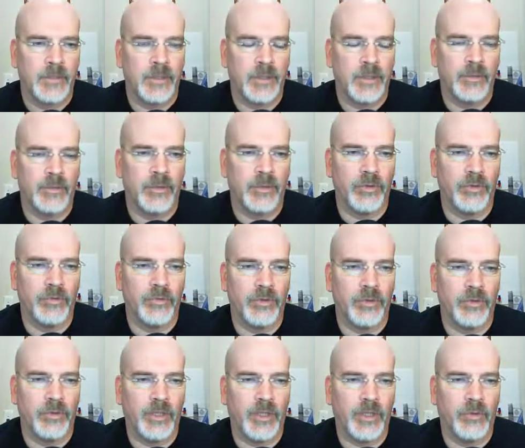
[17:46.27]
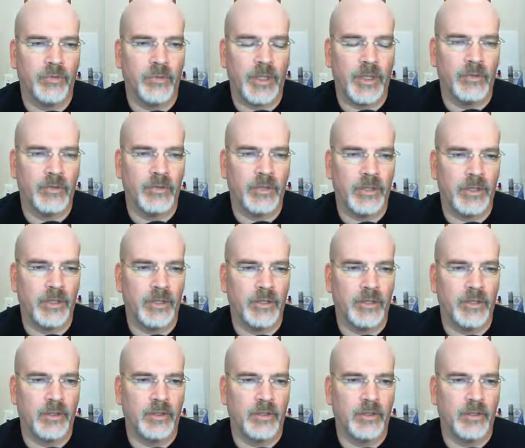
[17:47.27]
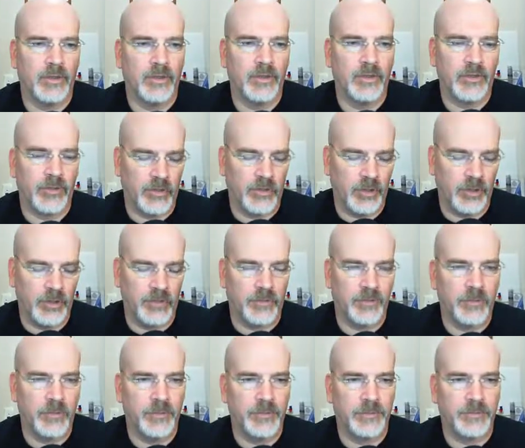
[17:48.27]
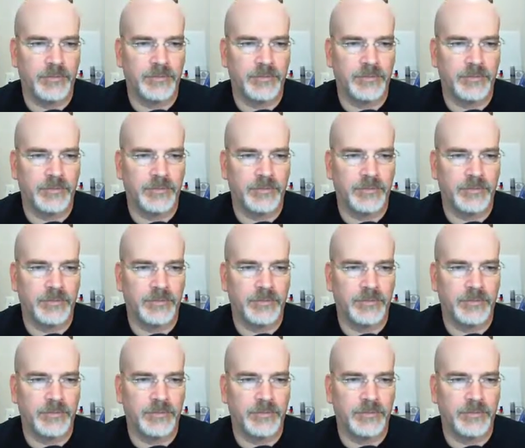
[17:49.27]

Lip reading: You know, because if you don't have matching stuff.